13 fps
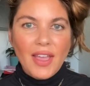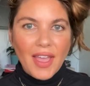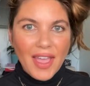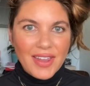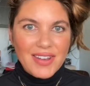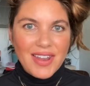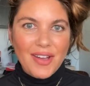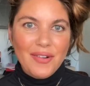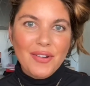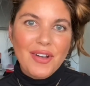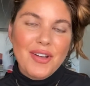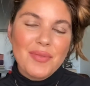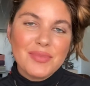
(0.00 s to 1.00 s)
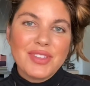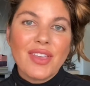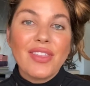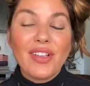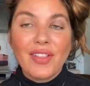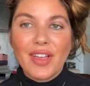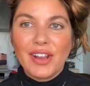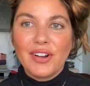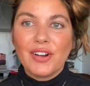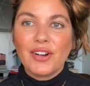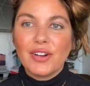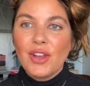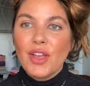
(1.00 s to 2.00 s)
And now comes the
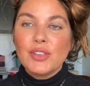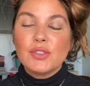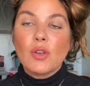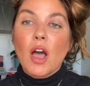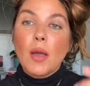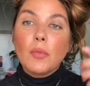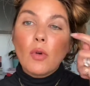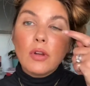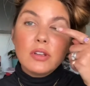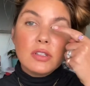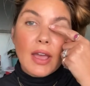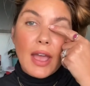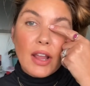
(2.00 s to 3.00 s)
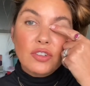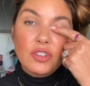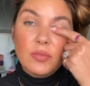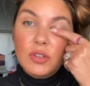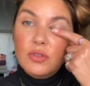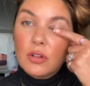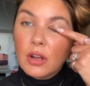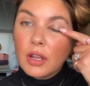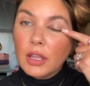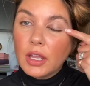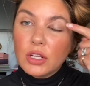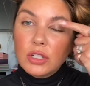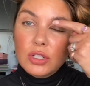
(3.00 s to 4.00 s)
liner. So I'm going to actually be
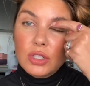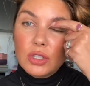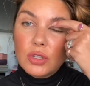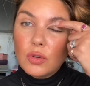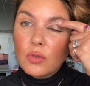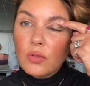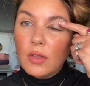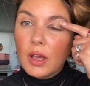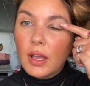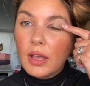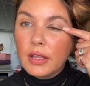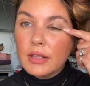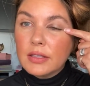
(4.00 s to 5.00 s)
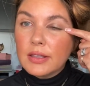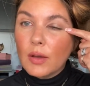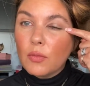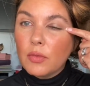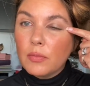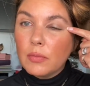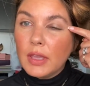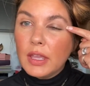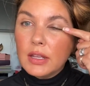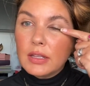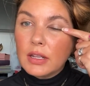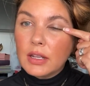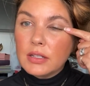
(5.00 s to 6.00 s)
drawing 2 lines that will
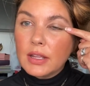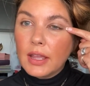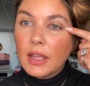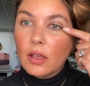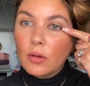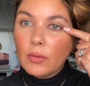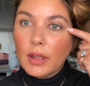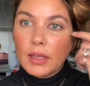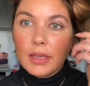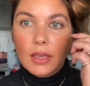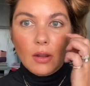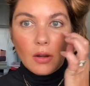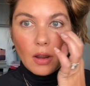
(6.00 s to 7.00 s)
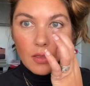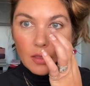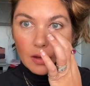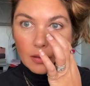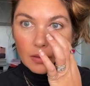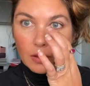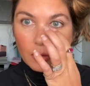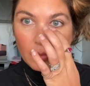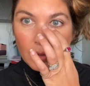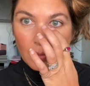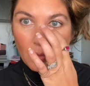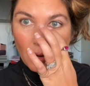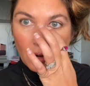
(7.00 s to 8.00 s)
meet in a tail right here and then a little
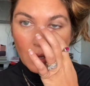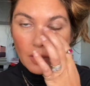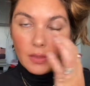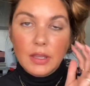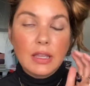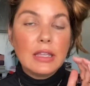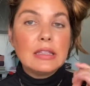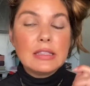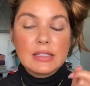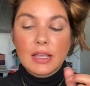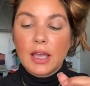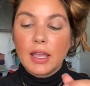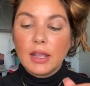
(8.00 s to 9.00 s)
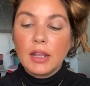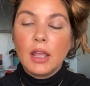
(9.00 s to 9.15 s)
bit more on the inside.